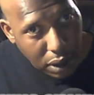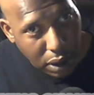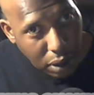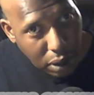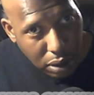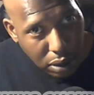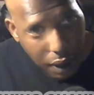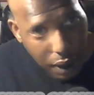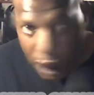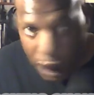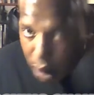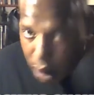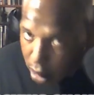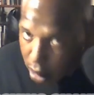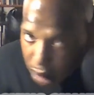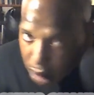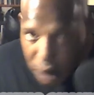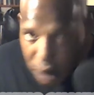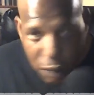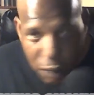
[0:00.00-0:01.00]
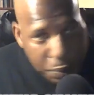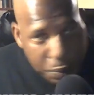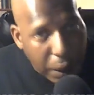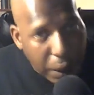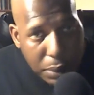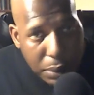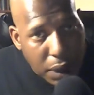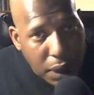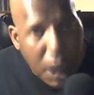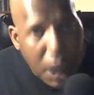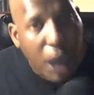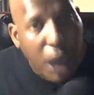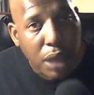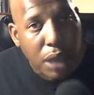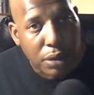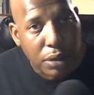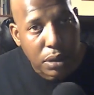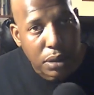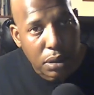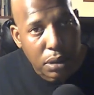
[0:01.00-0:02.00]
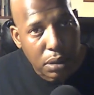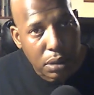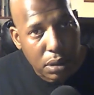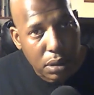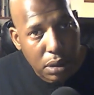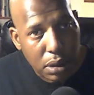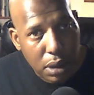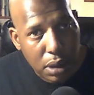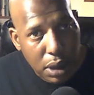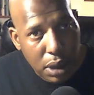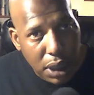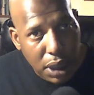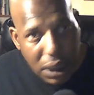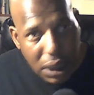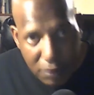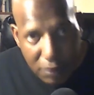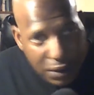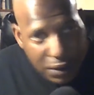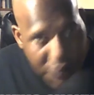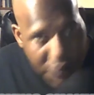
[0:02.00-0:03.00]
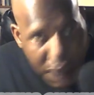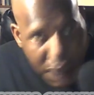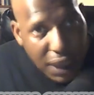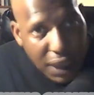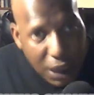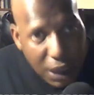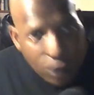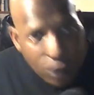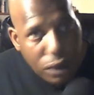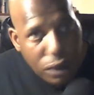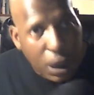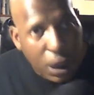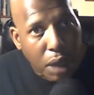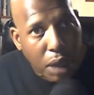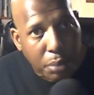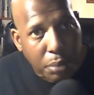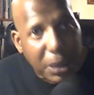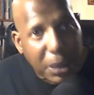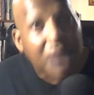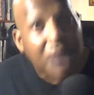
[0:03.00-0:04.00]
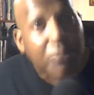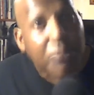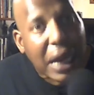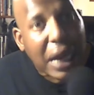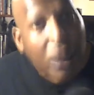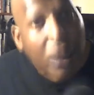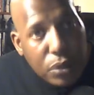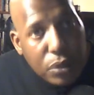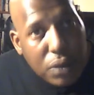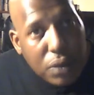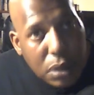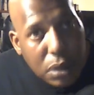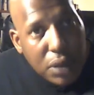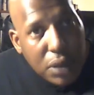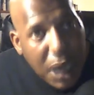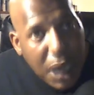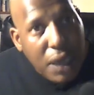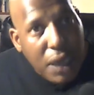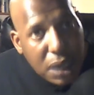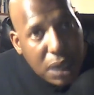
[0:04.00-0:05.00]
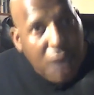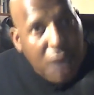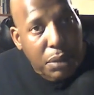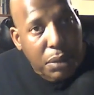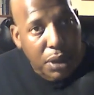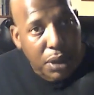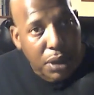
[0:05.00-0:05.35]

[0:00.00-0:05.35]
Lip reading: Hey, this is public knowledge. He even said they used to call him Minnie Mouse. God damn it.